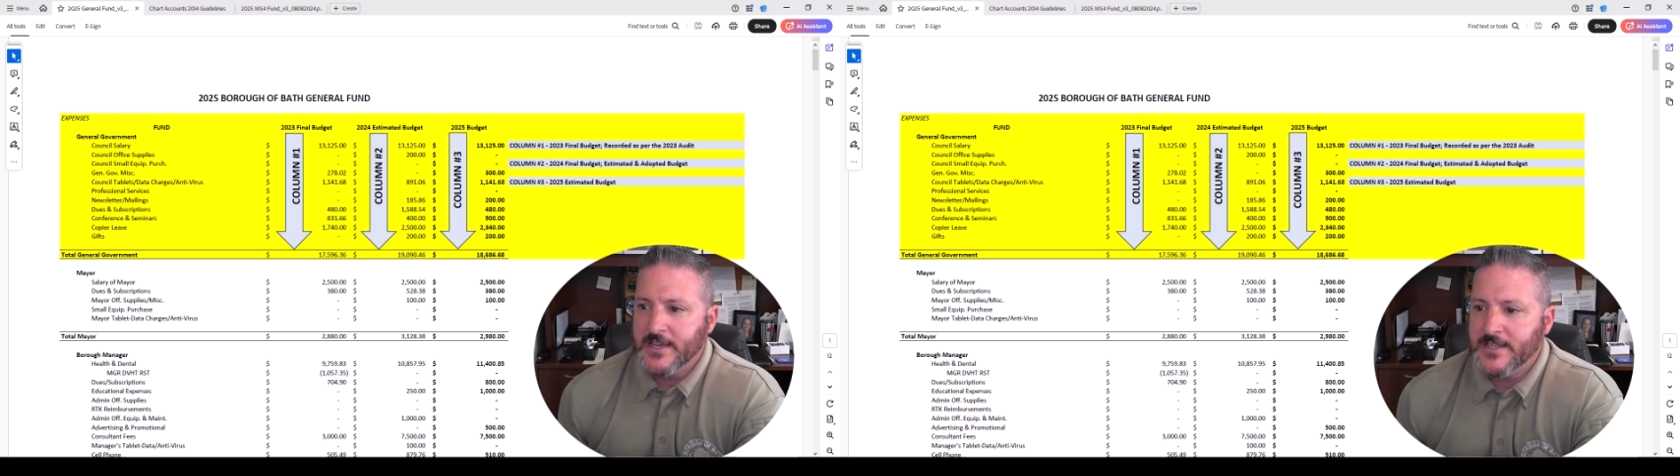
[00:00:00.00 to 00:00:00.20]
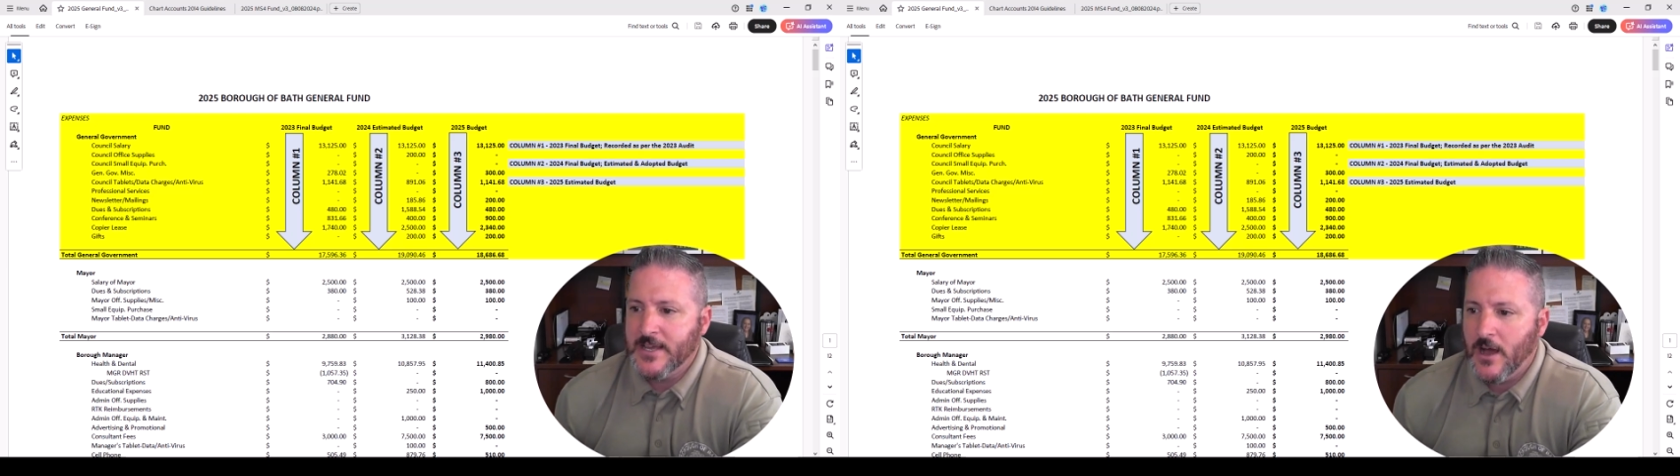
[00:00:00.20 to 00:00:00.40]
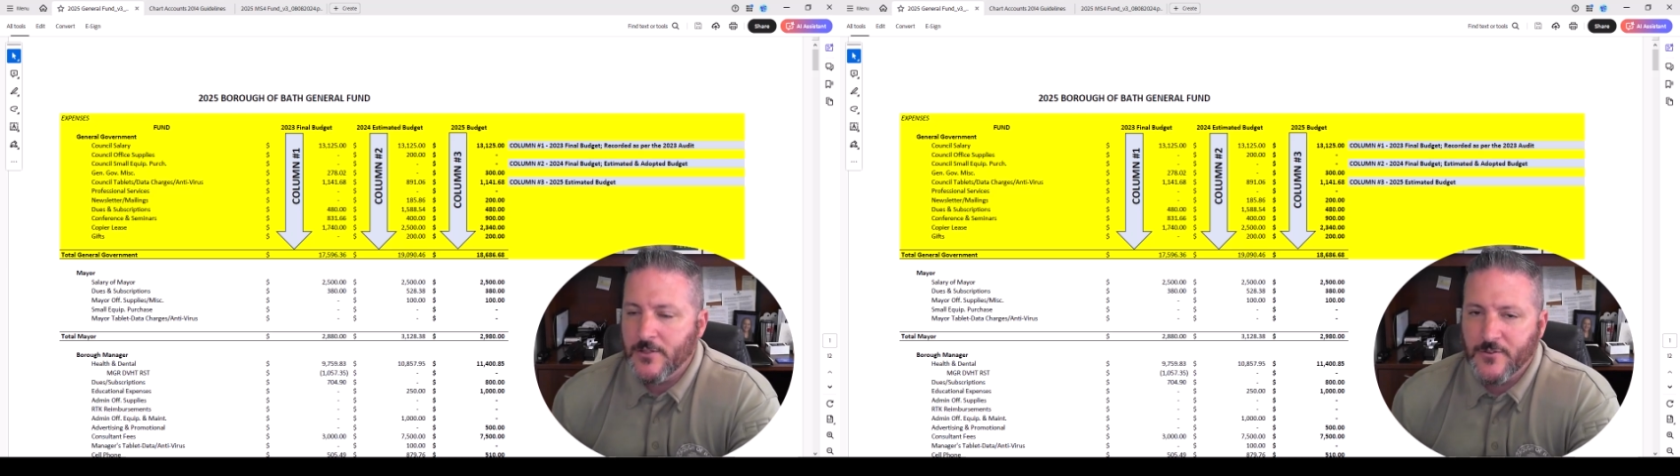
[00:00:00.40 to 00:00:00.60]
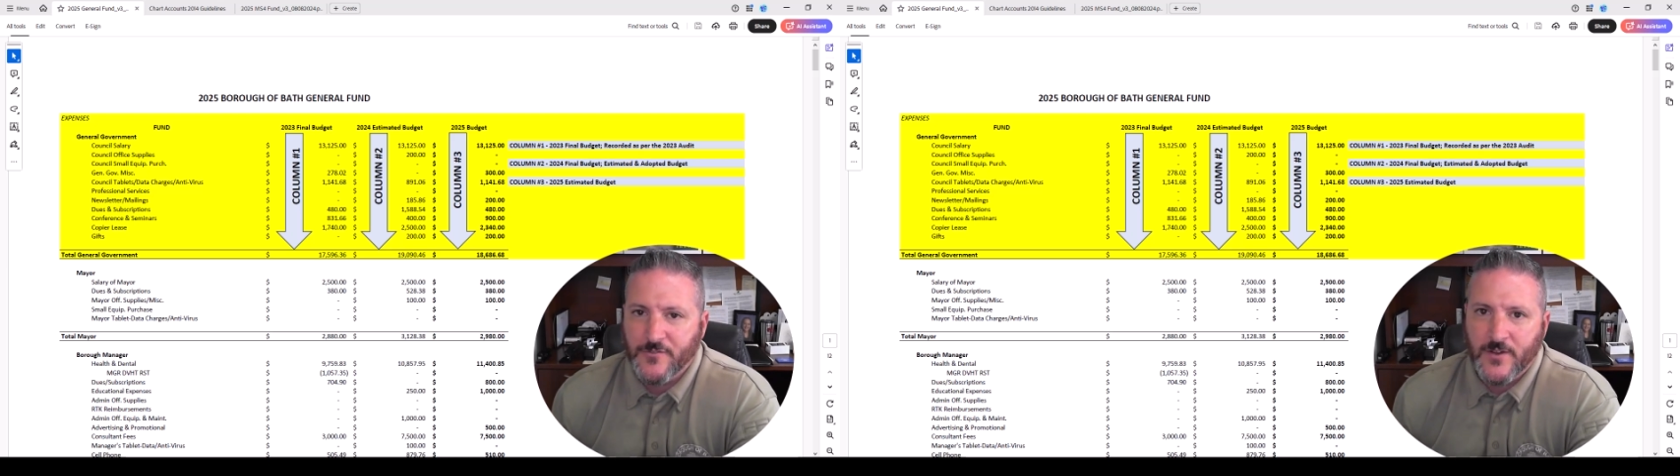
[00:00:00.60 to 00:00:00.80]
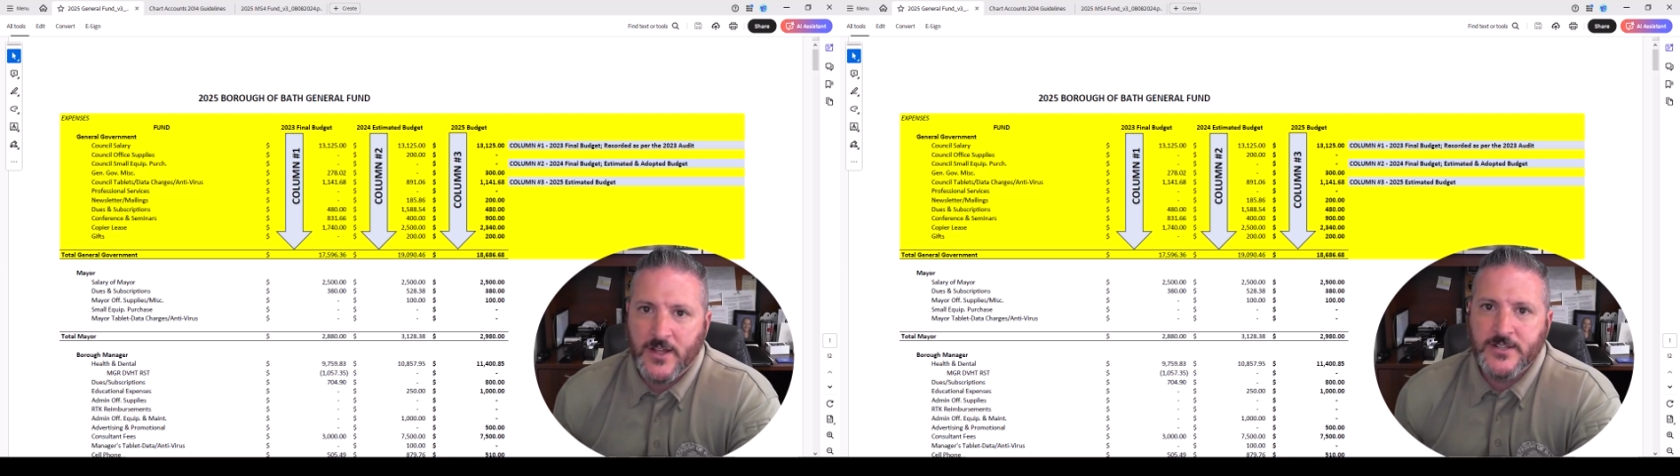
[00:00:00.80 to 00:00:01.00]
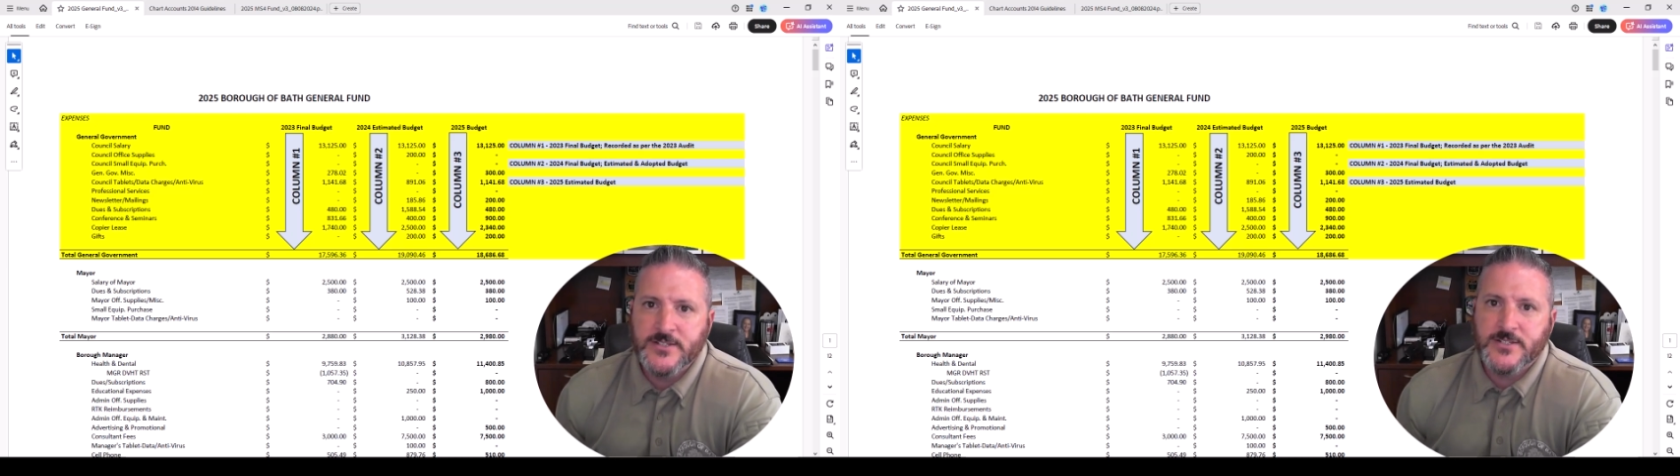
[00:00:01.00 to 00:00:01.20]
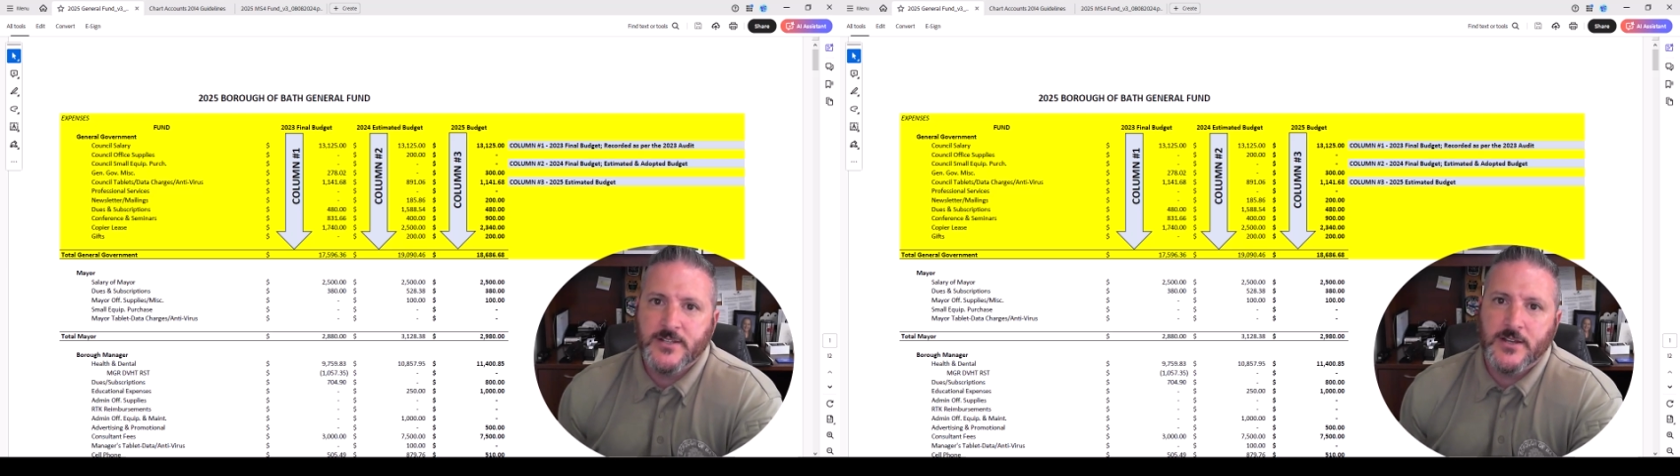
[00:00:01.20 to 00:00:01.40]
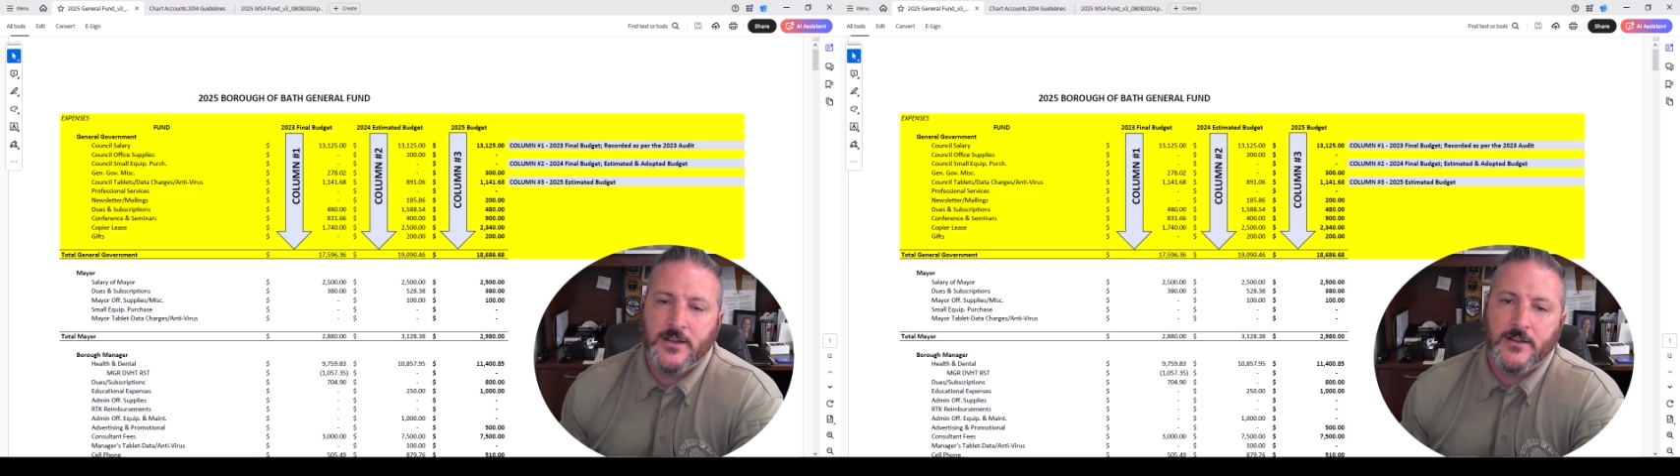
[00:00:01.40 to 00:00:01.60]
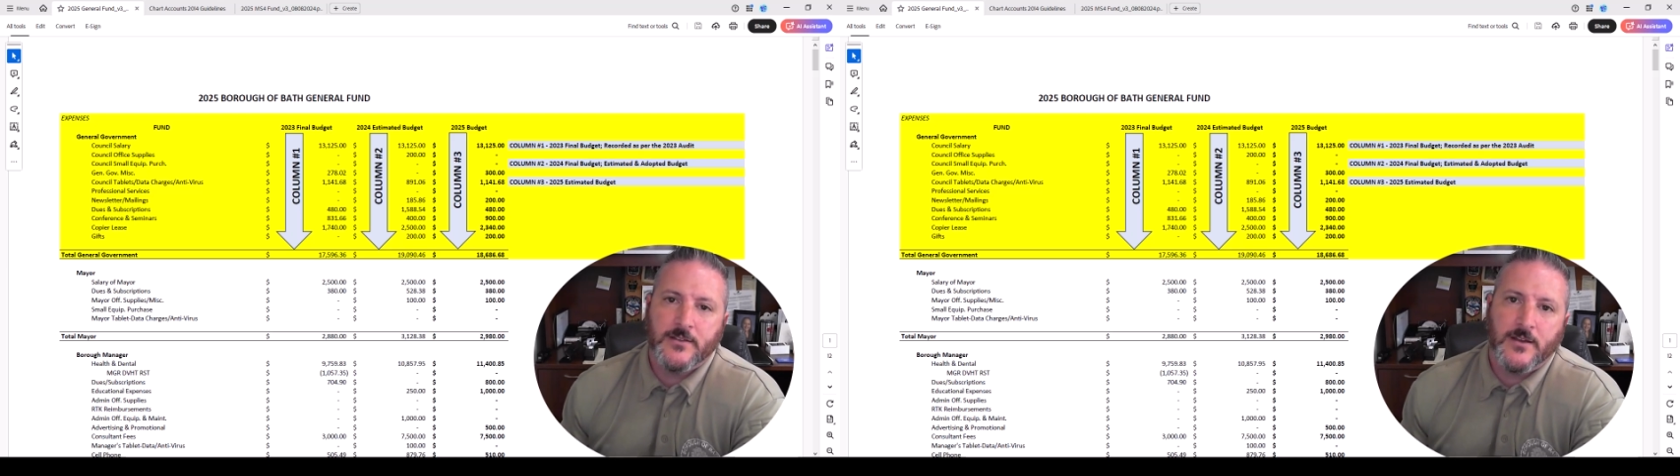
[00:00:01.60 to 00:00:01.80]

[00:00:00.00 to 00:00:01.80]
in the other funds, the